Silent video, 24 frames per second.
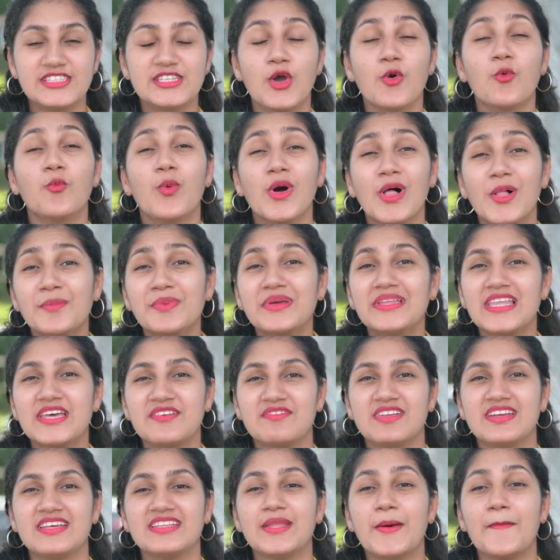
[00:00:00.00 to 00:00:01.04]
they will be
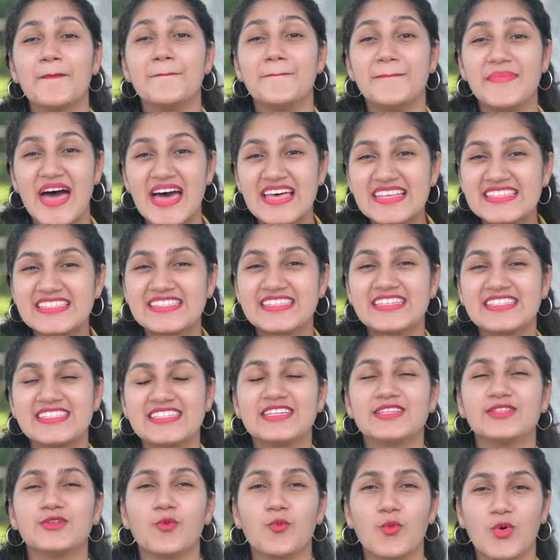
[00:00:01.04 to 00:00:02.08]
living in the best
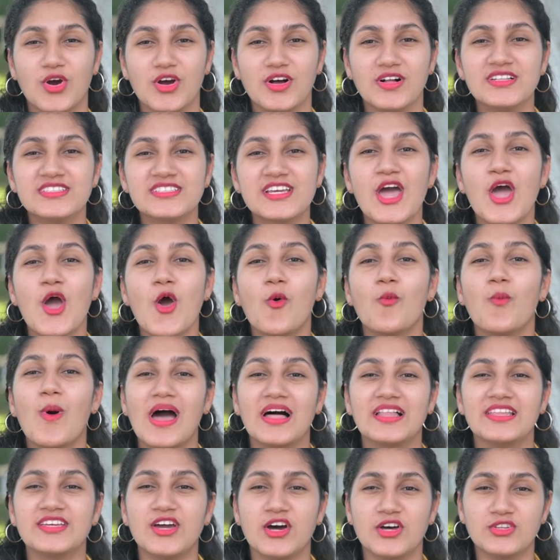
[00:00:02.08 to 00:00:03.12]
city in the world,
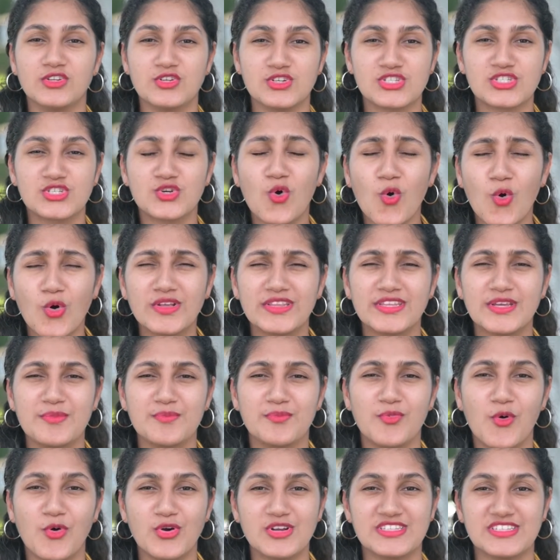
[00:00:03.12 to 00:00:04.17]
while he underscored the
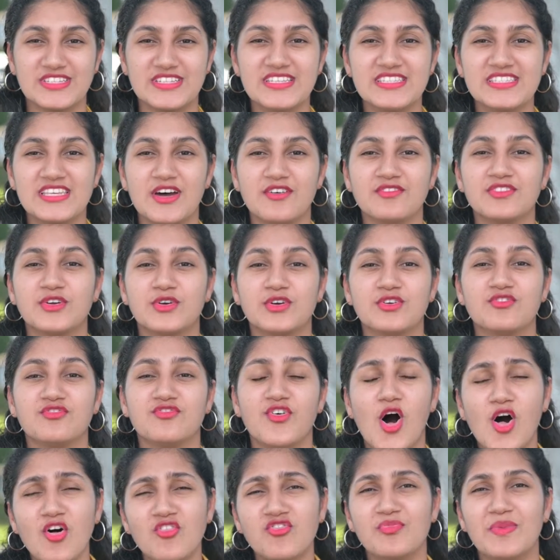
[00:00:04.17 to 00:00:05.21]
importance of their
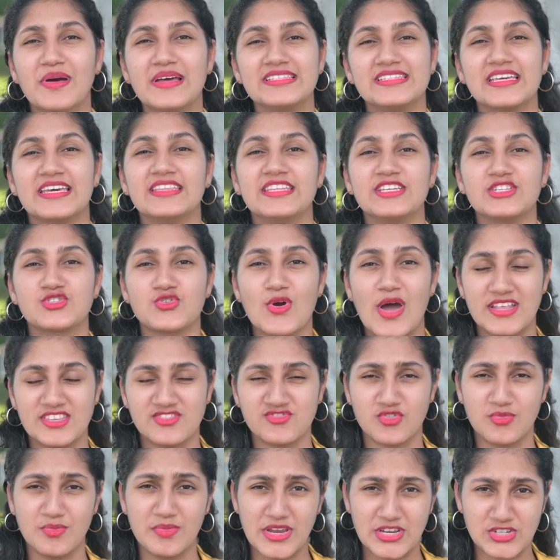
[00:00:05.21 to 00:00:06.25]
involvement in the
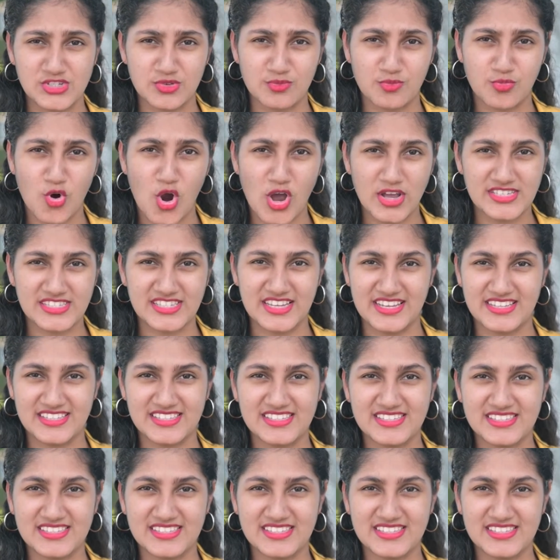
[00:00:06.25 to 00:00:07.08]
transformation process.